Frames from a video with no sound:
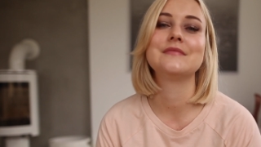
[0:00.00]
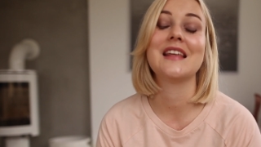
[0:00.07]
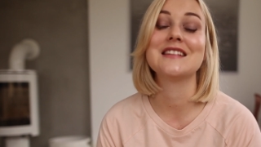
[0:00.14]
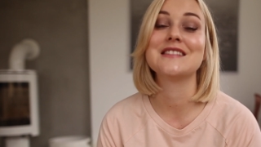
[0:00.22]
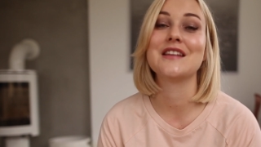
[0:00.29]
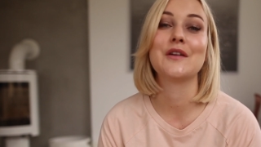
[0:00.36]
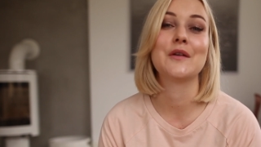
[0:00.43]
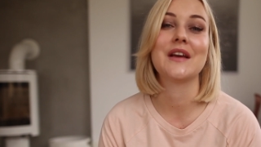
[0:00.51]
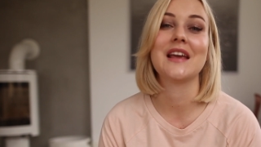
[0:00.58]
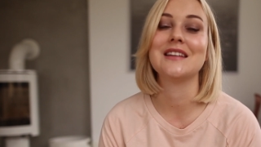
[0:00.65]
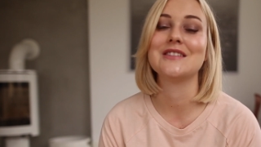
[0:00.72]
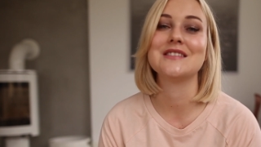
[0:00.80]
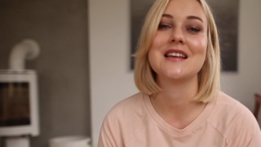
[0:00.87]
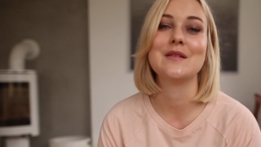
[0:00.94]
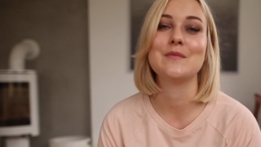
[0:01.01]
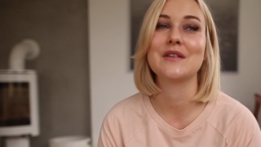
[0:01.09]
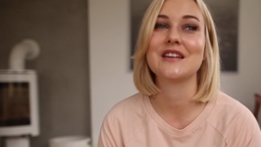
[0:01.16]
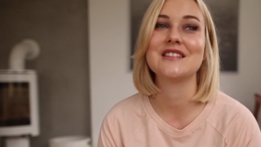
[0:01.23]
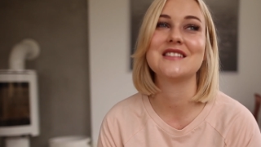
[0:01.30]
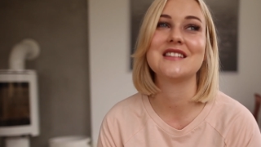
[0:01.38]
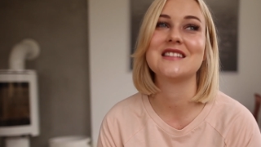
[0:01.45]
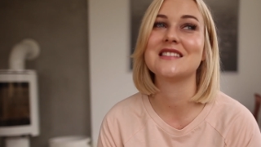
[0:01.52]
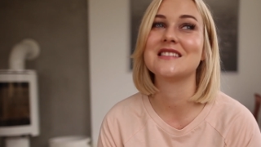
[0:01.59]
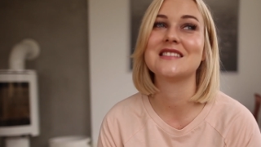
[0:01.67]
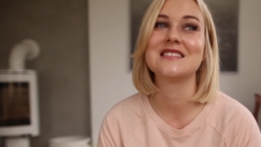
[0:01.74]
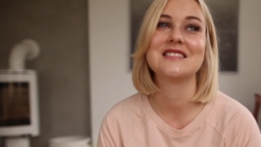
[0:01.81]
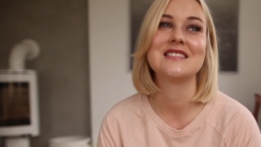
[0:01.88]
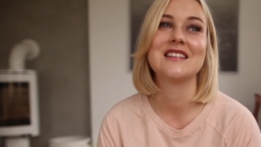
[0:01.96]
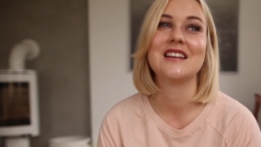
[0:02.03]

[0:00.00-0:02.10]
That's not okay to say because it's